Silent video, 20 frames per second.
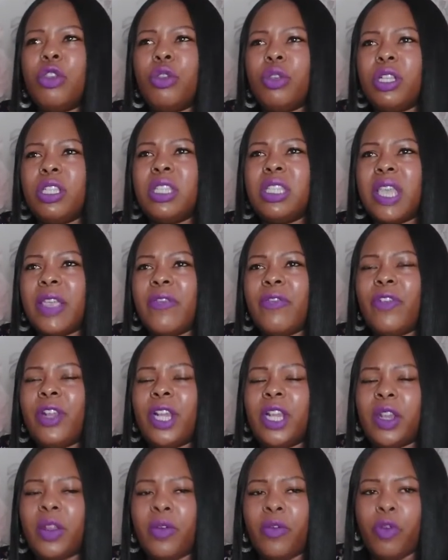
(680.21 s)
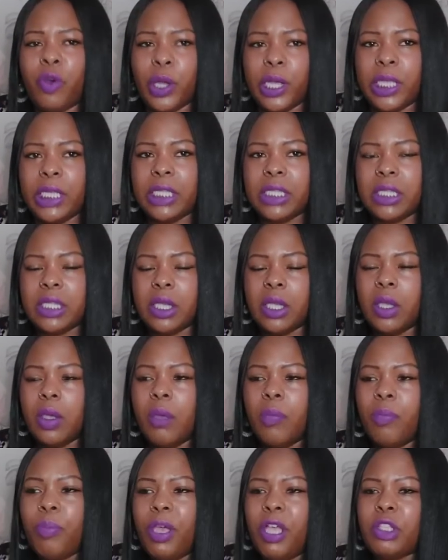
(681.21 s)
could say filling the void,
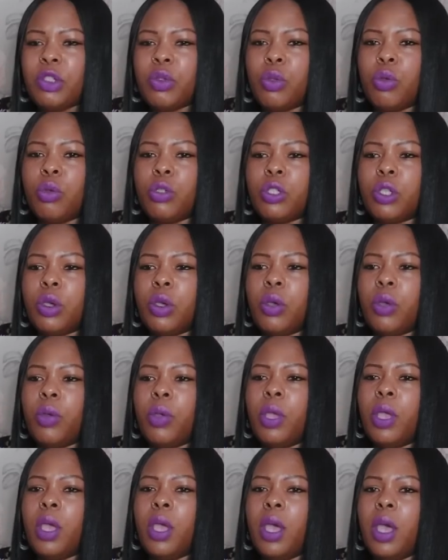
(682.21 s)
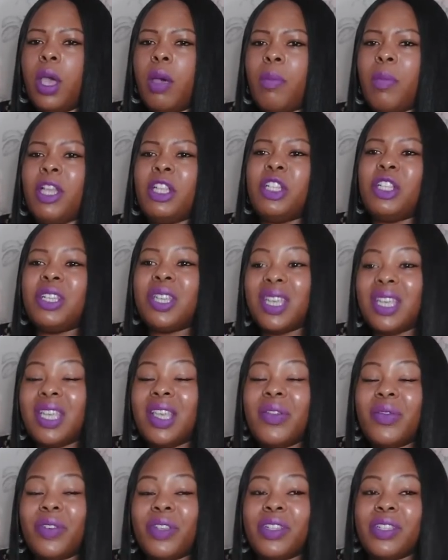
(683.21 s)
but it's also
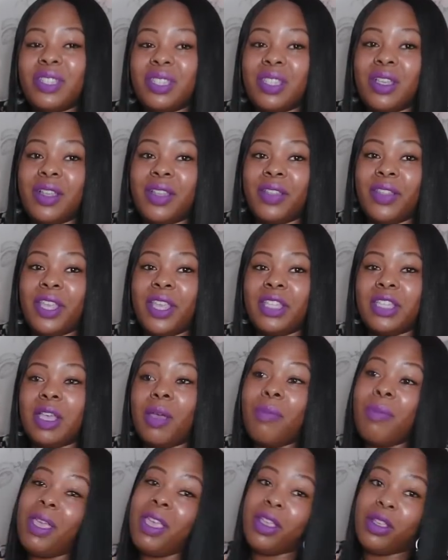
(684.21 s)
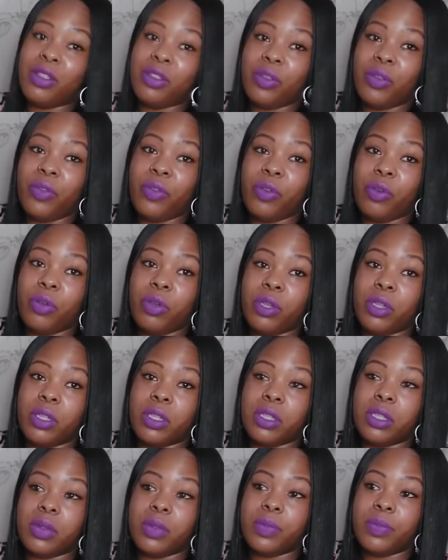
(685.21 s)
achieving certain things that are making you feel good.